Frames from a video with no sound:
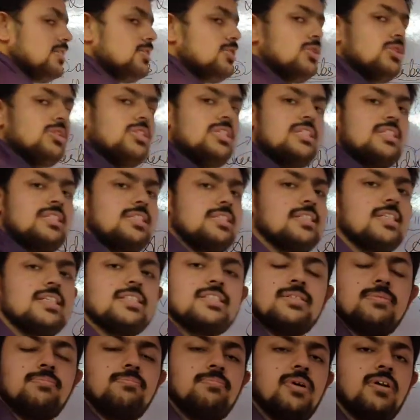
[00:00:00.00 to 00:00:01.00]
So this is
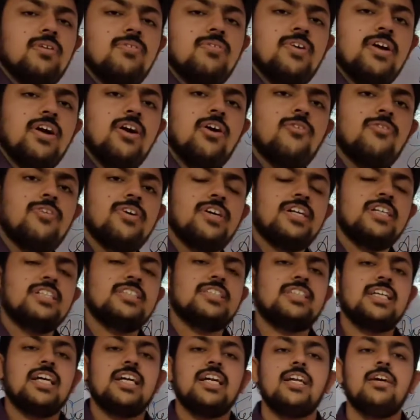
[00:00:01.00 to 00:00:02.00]
a simple way of
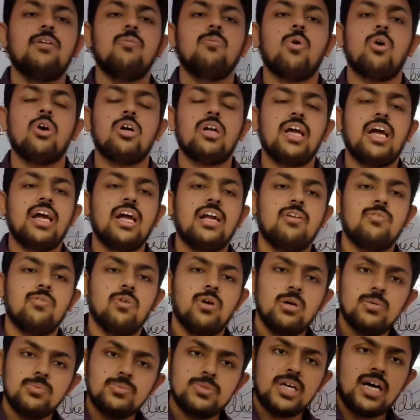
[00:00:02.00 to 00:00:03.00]
understanding what
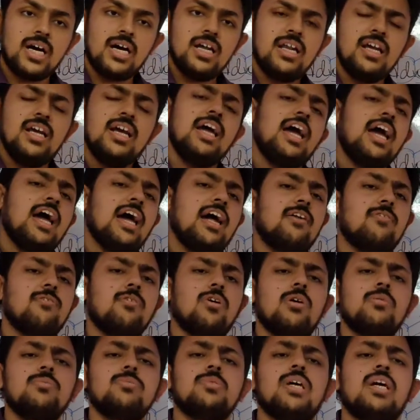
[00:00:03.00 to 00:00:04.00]
adverbs are.
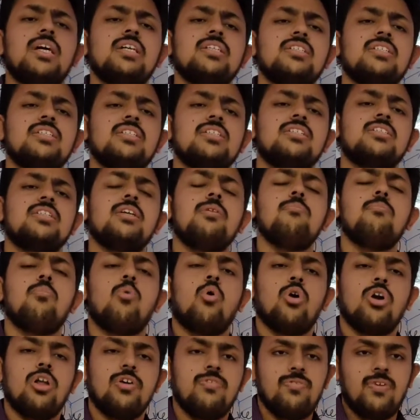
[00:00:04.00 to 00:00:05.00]
Adverbs are just the
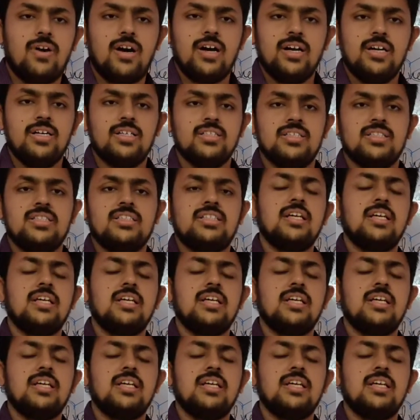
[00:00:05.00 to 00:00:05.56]
modifiers.